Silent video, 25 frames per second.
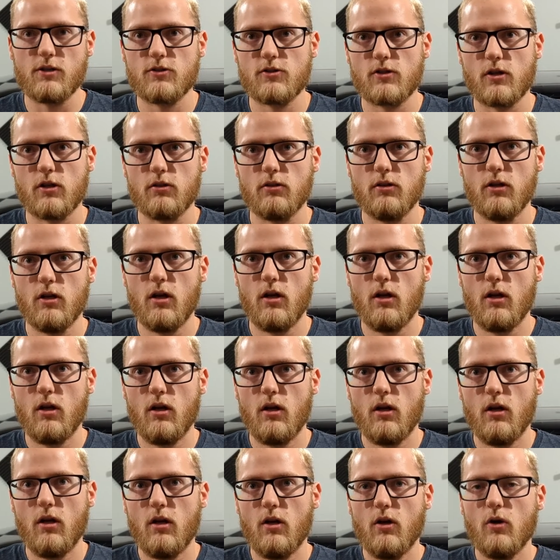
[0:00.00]
So
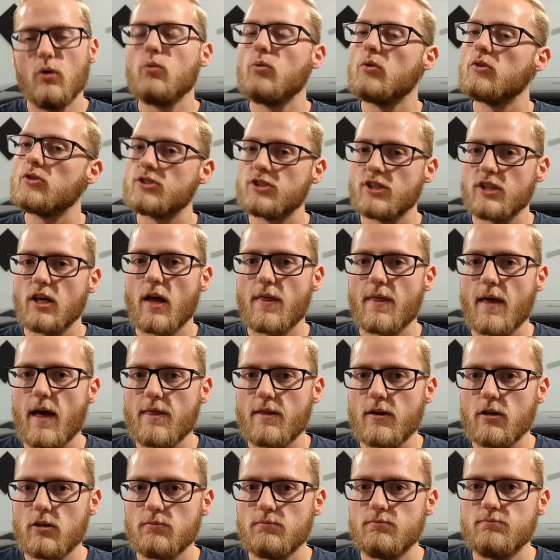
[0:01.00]
we'll see on
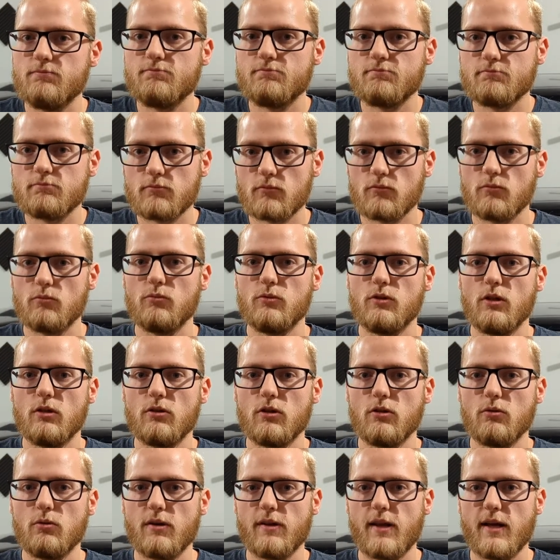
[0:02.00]
that though. We
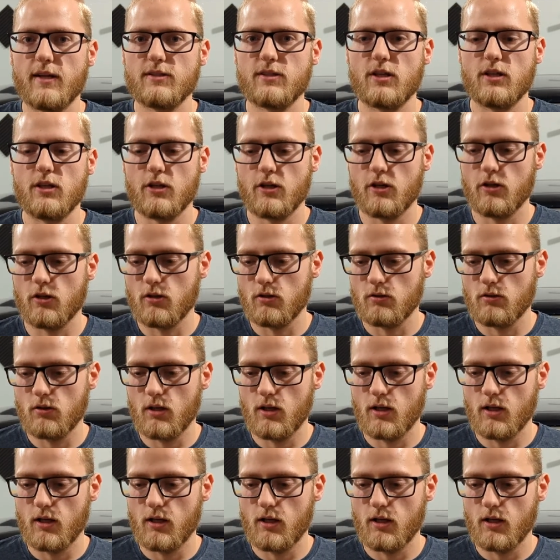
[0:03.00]
don't know where that's gonna go.